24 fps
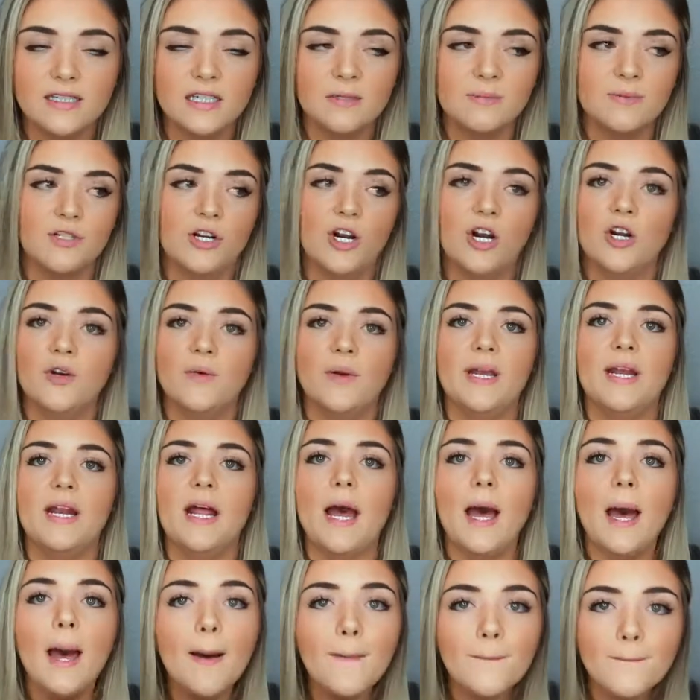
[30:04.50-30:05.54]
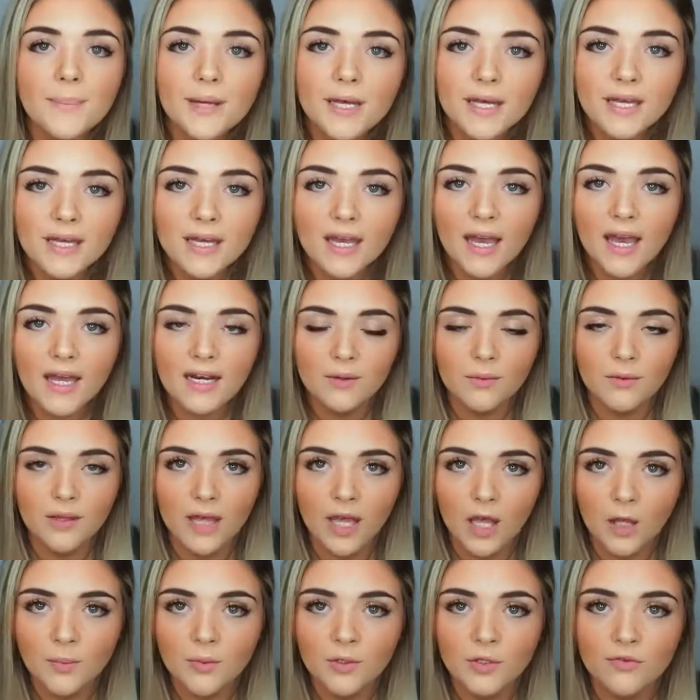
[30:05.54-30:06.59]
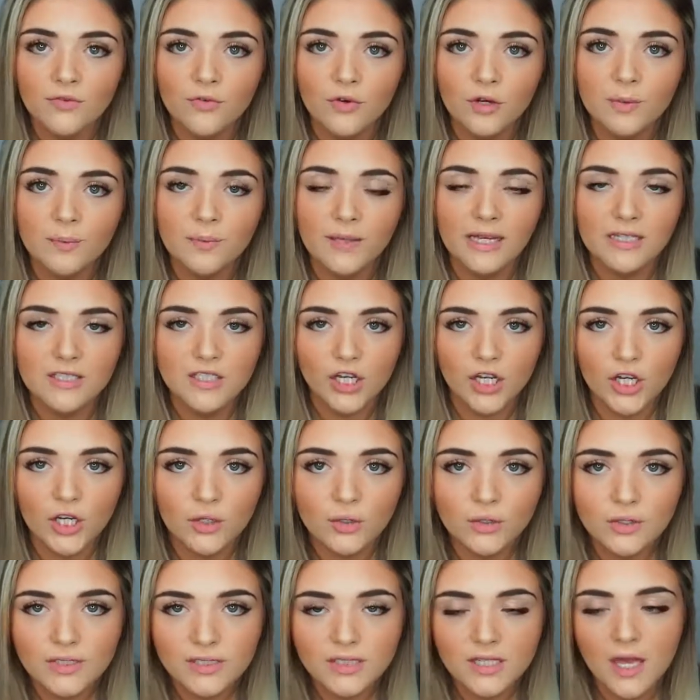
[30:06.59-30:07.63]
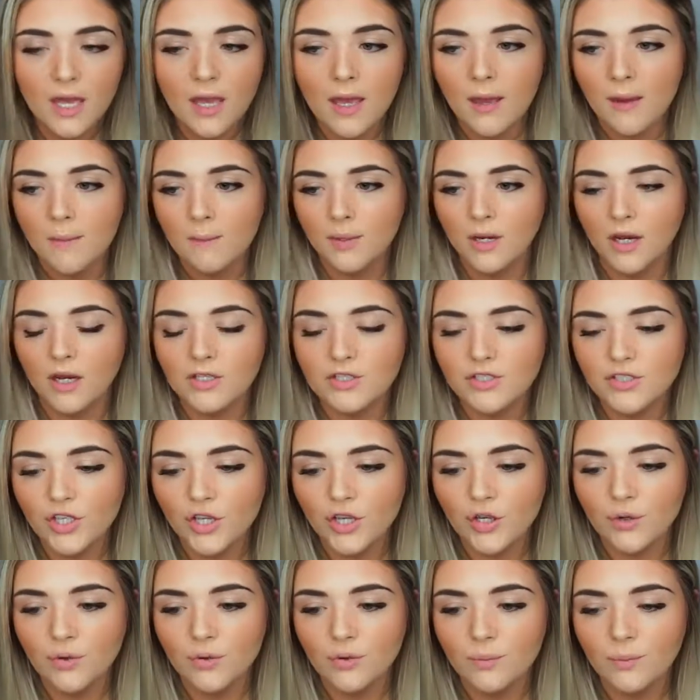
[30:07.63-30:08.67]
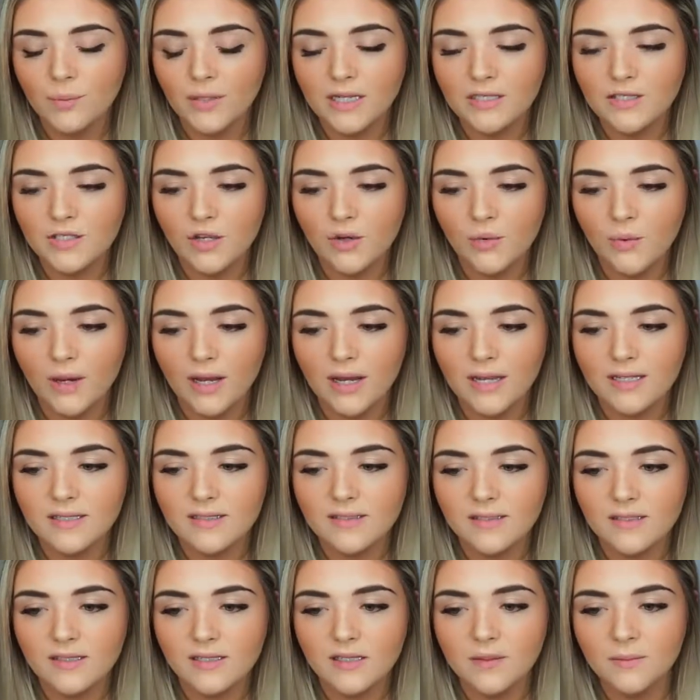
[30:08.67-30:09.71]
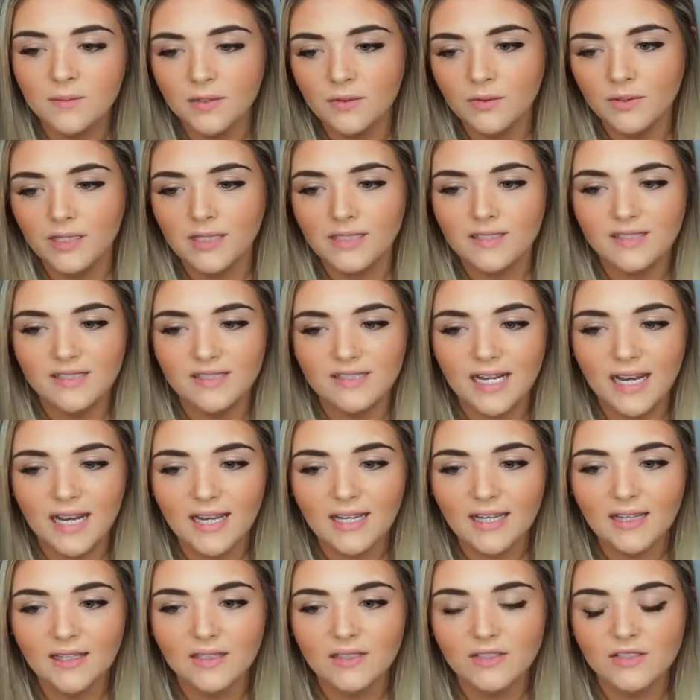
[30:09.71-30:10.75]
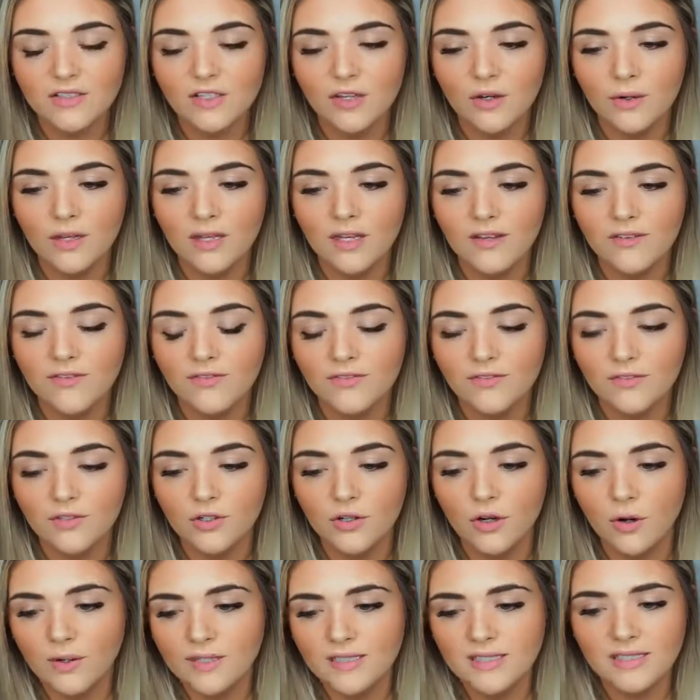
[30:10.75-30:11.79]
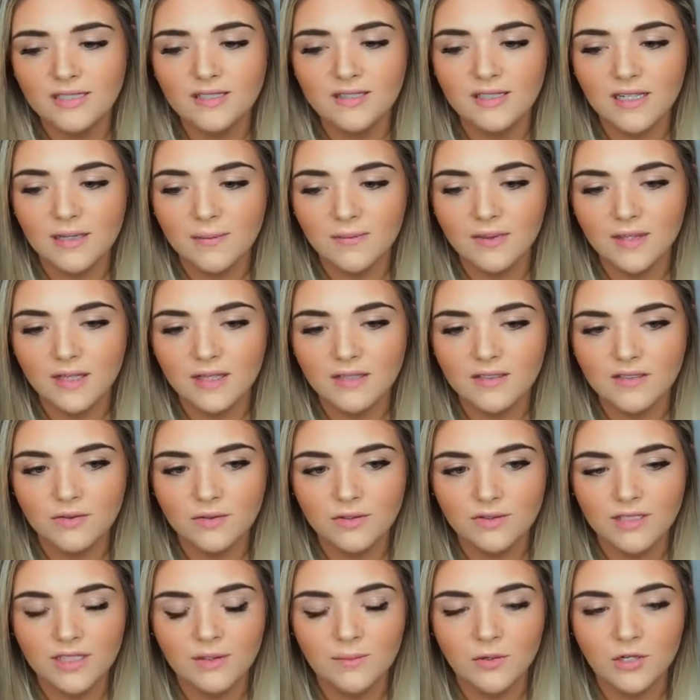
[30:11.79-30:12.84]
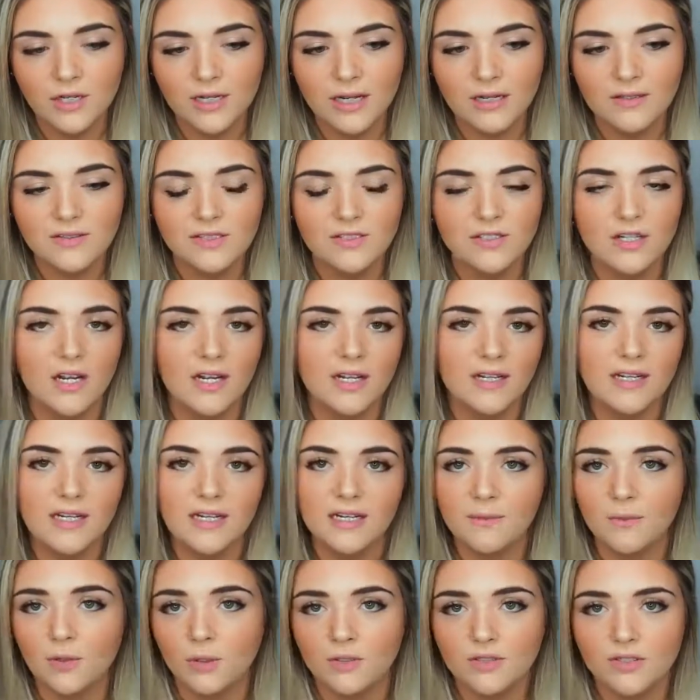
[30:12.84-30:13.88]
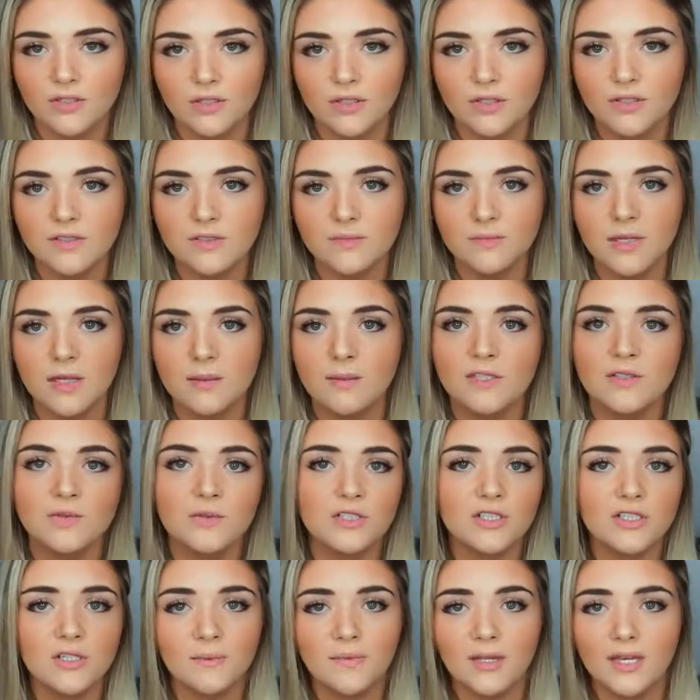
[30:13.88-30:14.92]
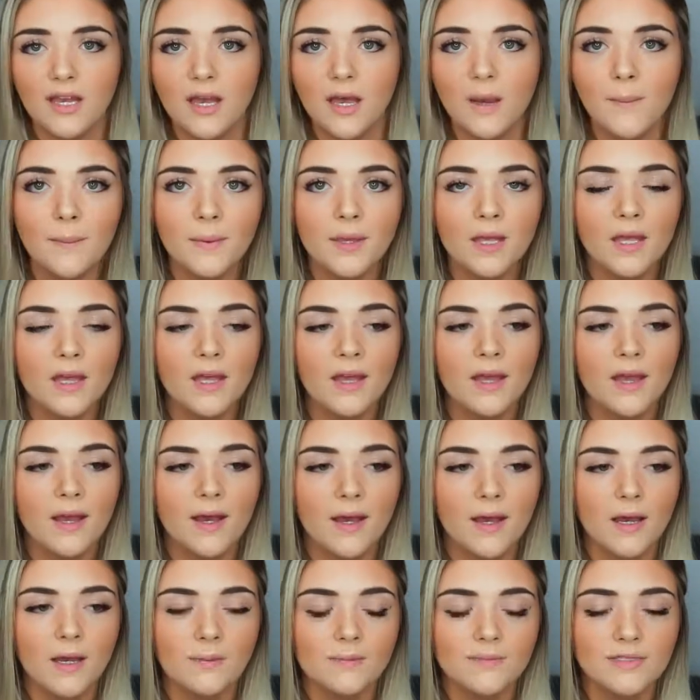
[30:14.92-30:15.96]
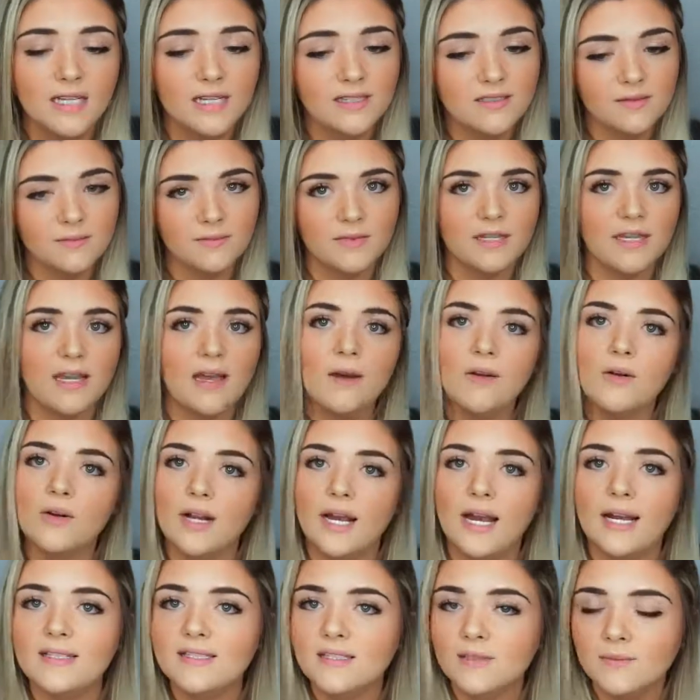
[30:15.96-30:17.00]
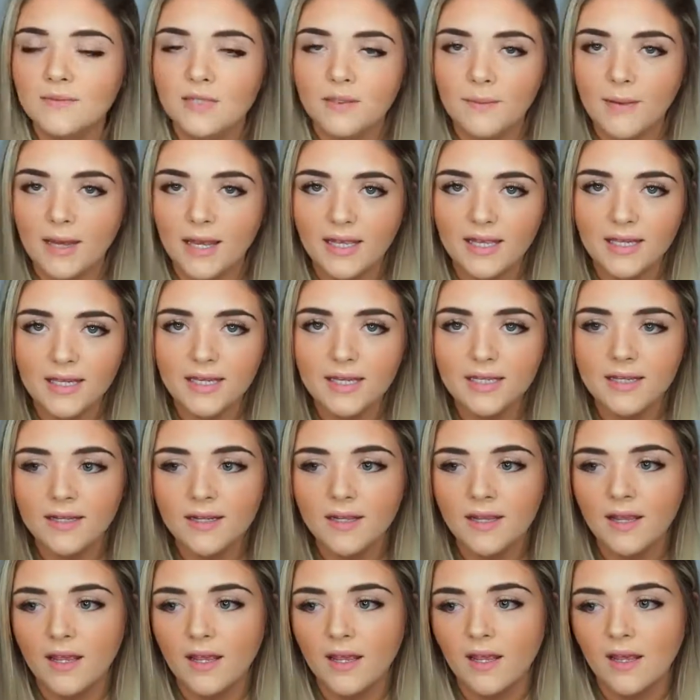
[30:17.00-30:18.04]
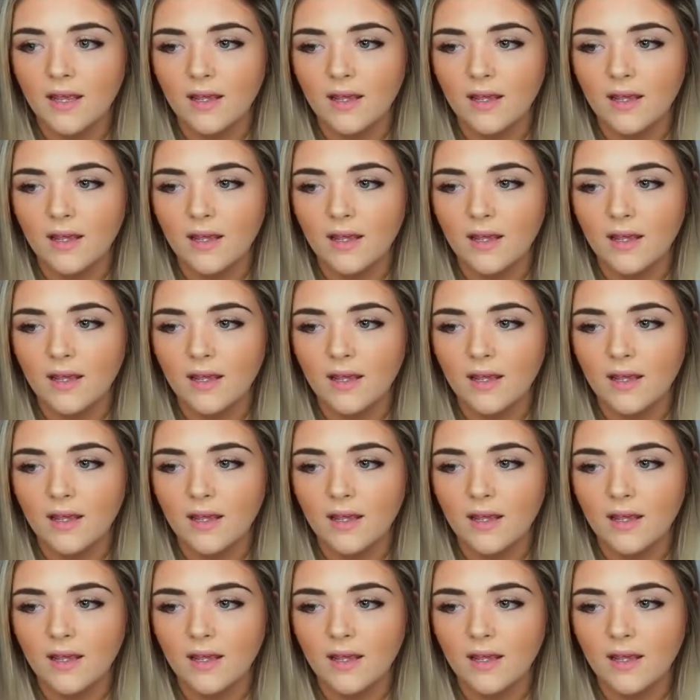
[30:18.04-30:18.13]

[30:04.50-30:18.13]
and keeps your heart rate up and it will help you avoid plateaus. But also plateau wise, it can be related to diet. So if you're always doing the same things, doing the same workouts and you're not getting any more results, maybe switch something up, um, take something out or add something back in,